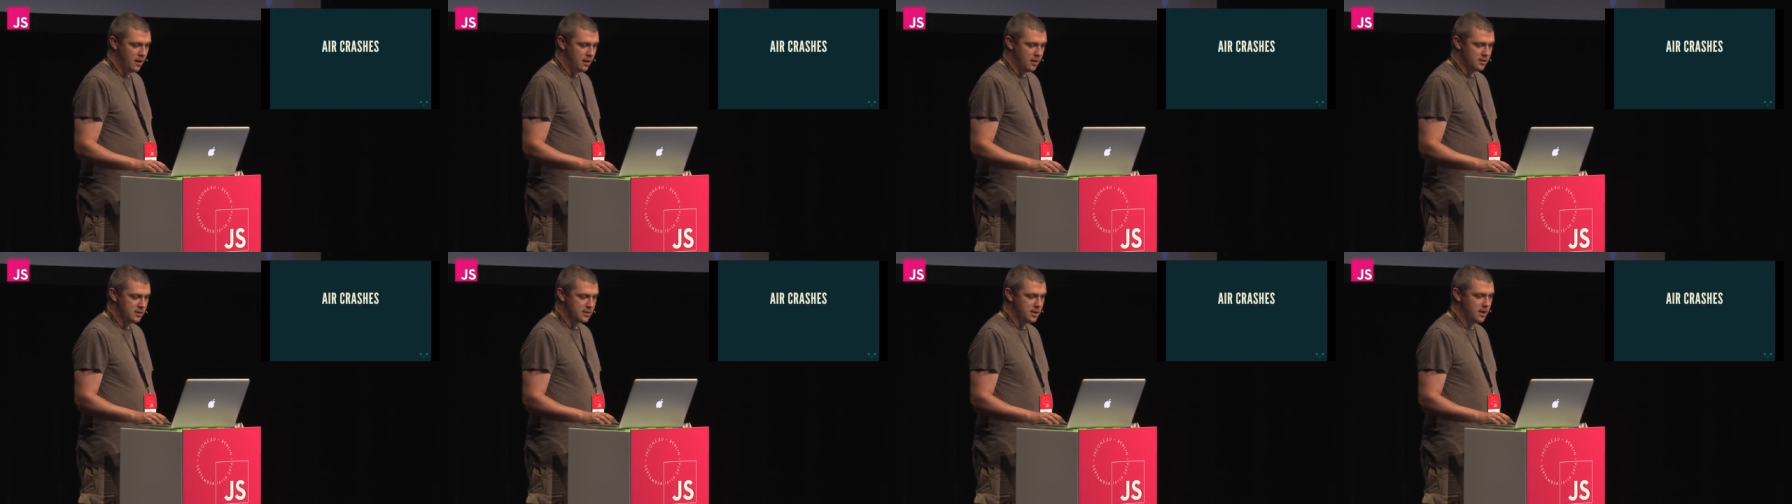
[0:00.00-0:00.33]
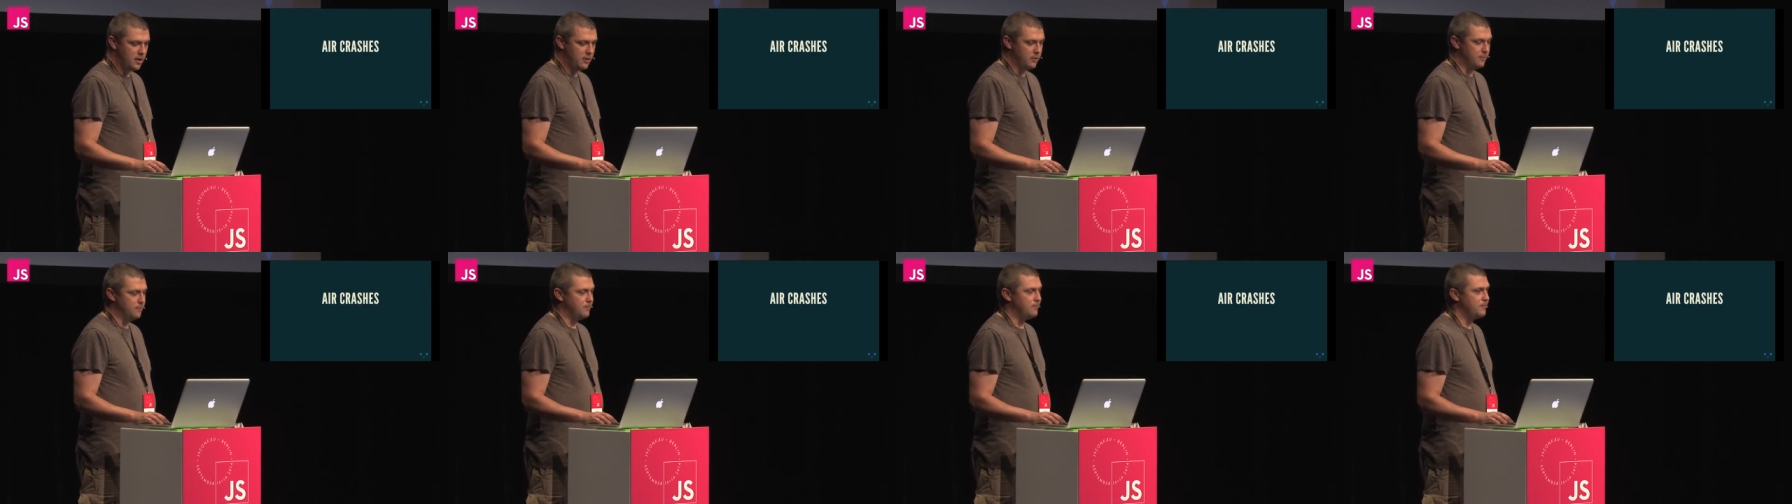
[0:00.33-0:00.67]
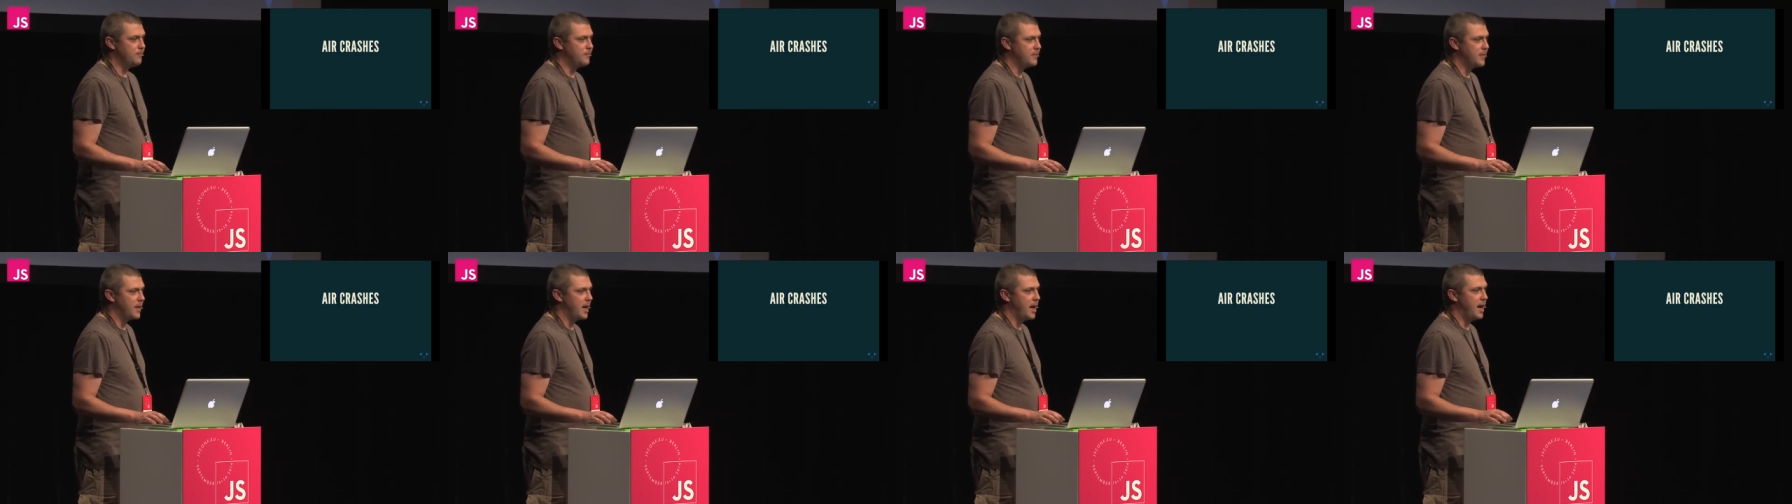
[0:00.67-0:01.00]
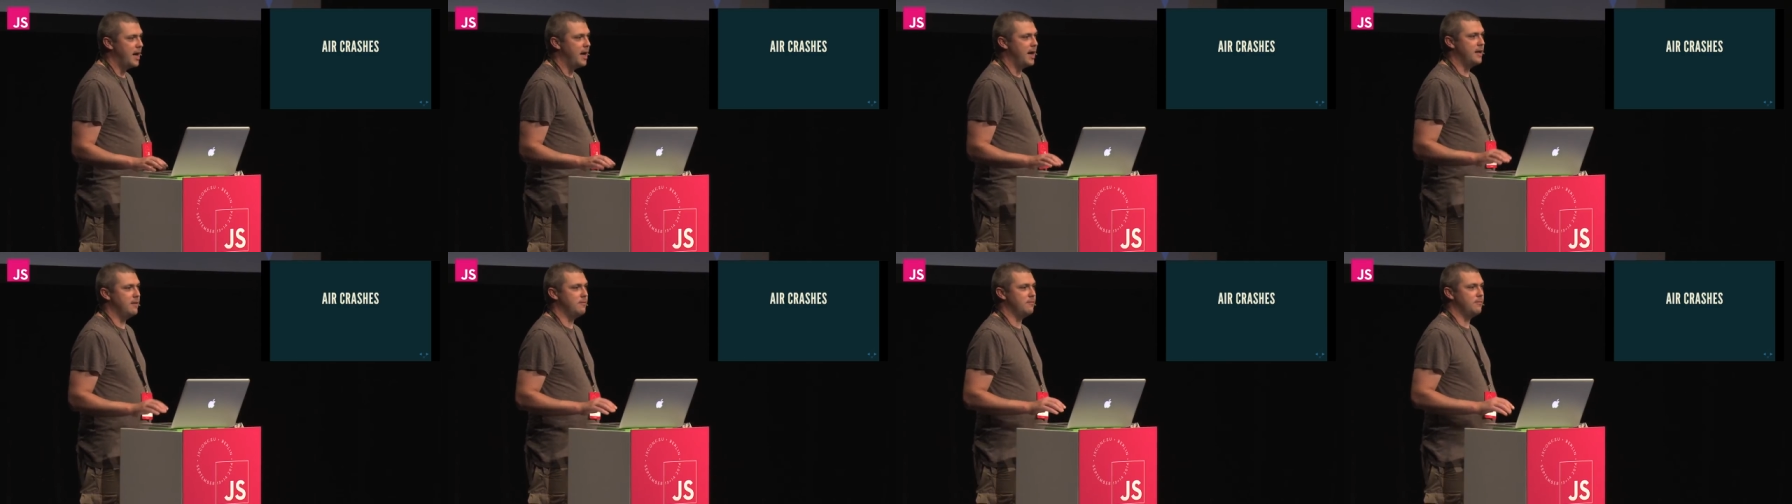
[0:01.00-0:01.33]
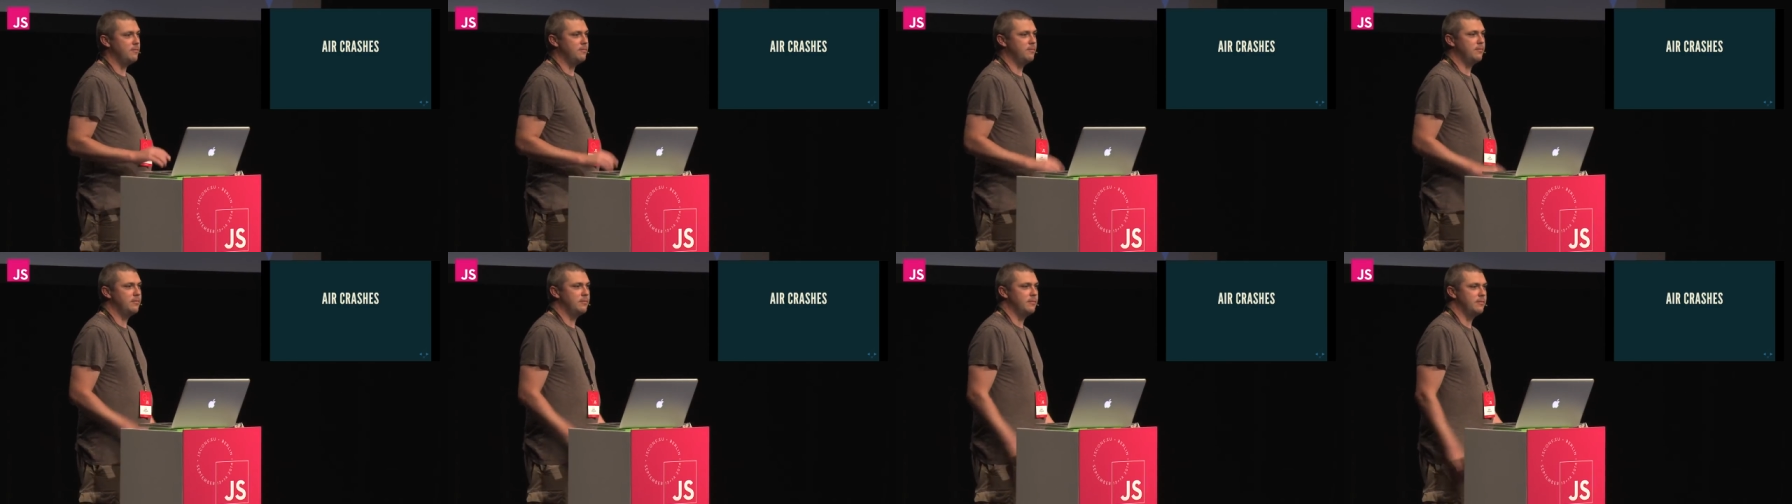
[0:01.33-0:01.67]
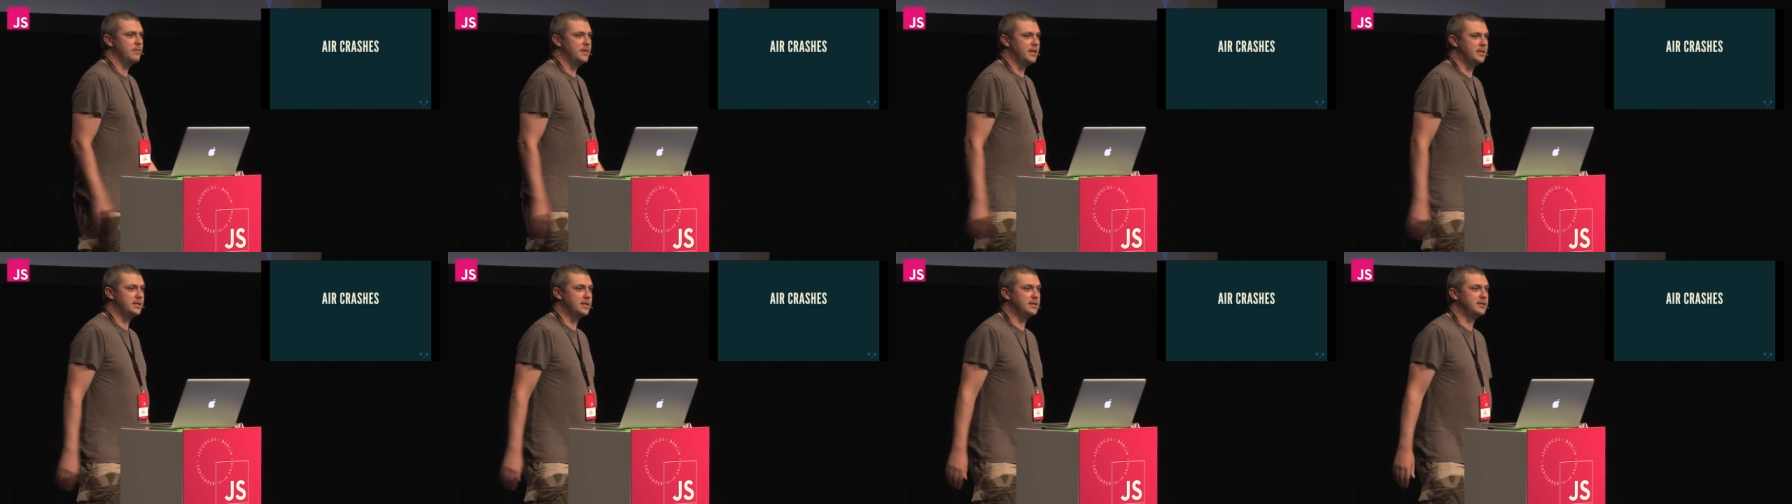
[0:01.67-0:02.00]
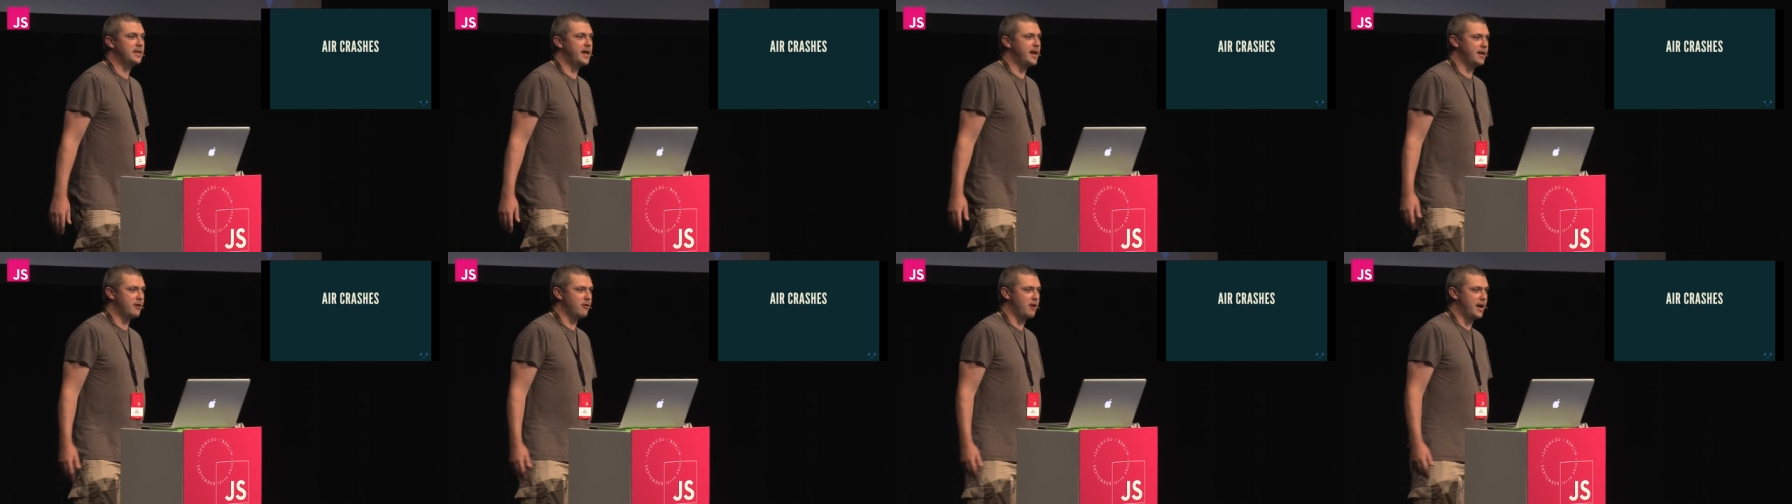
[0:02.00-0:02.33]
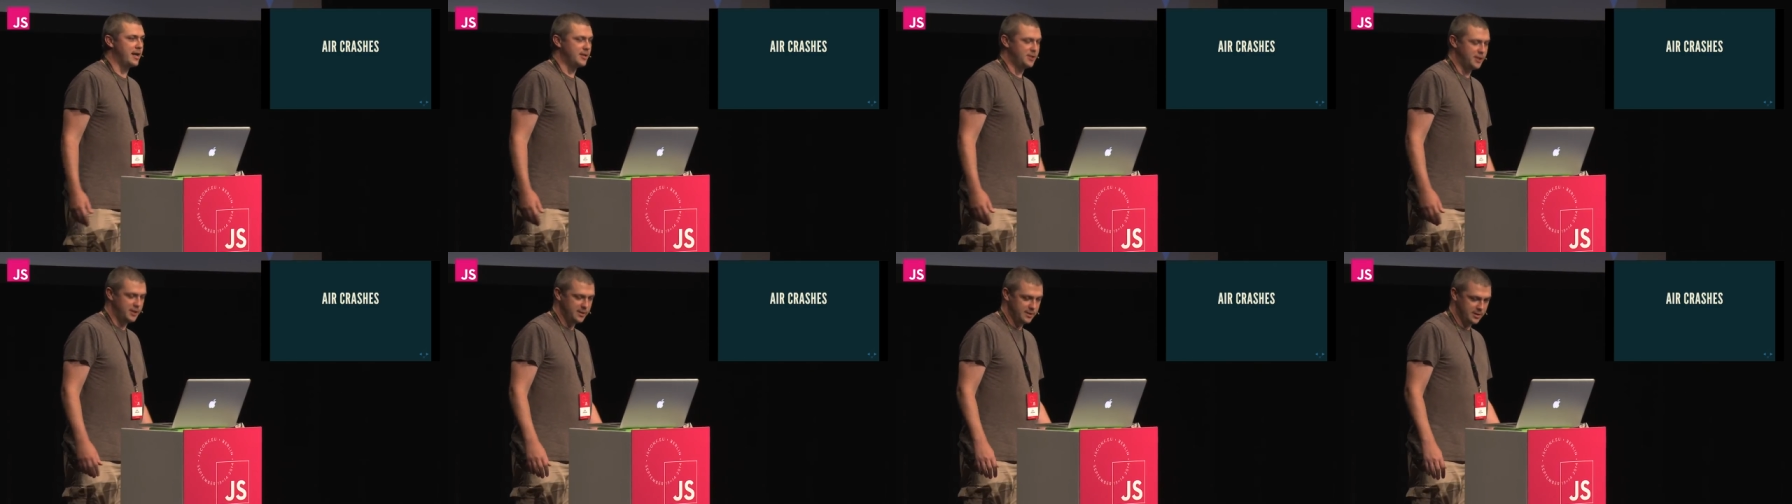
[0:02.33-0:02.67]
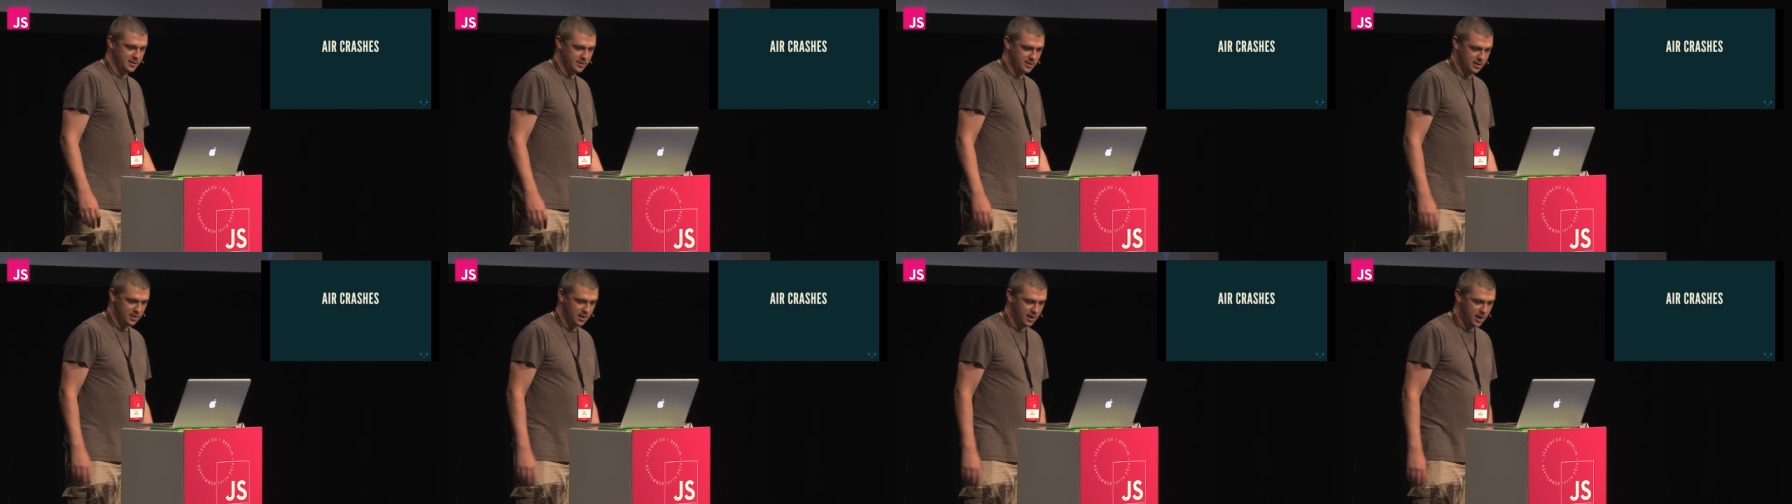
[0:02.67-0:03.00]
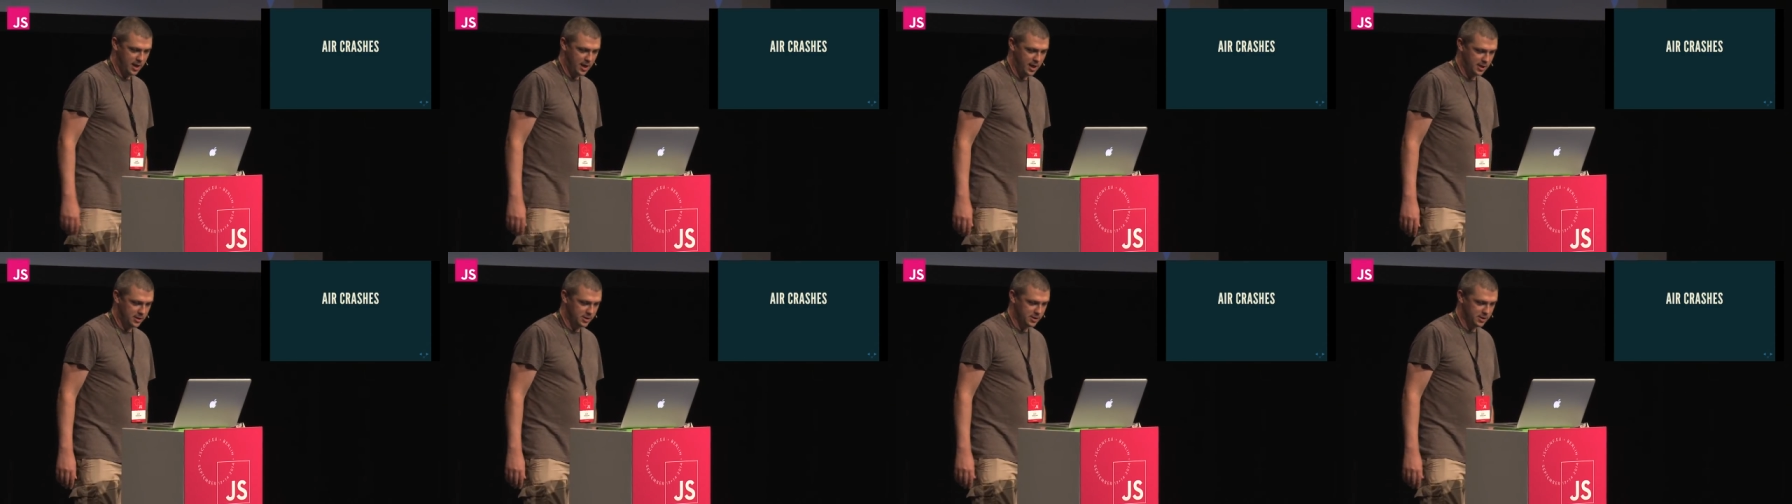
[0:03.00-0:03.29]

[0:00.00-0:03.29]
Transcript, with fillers: So, uh, this is air crashes uh,